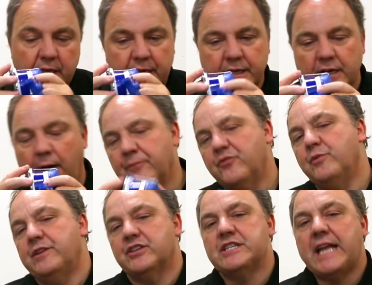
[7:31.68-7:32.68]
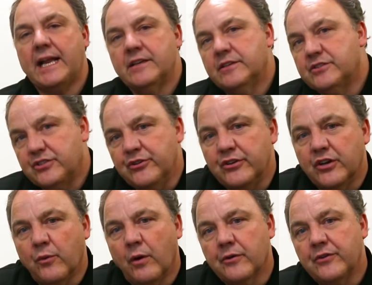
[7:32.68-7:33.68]
It comes with a standard
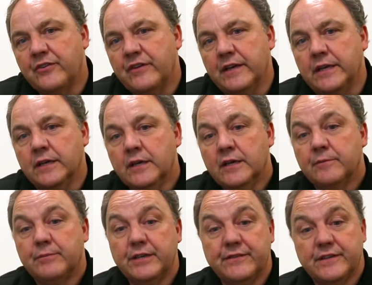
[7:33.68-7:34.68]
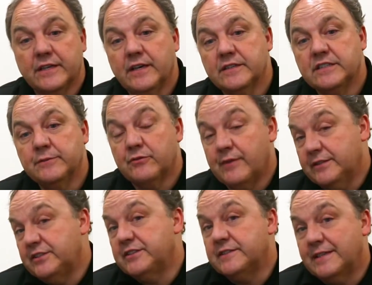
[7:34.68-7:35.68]
2-year warranty, but if the customer
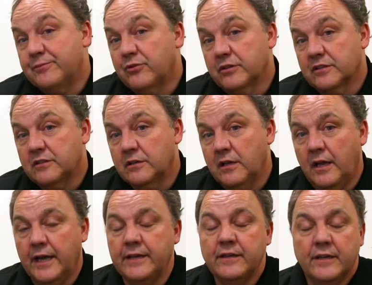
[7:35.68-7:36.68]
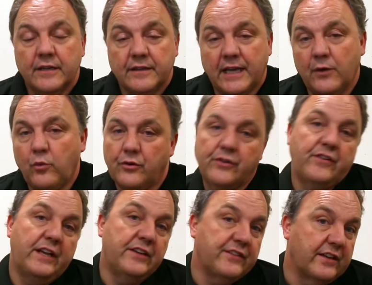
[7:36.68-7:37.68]
registers their product online, that
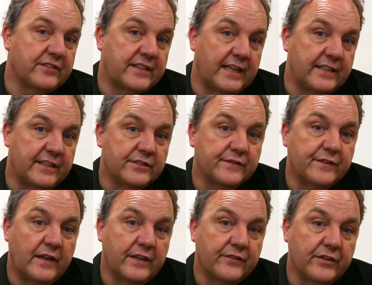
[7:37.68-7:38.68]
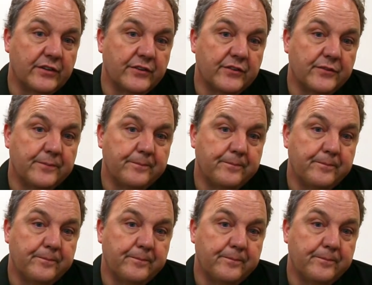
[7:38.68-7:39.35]
warranty is extended to 5 years.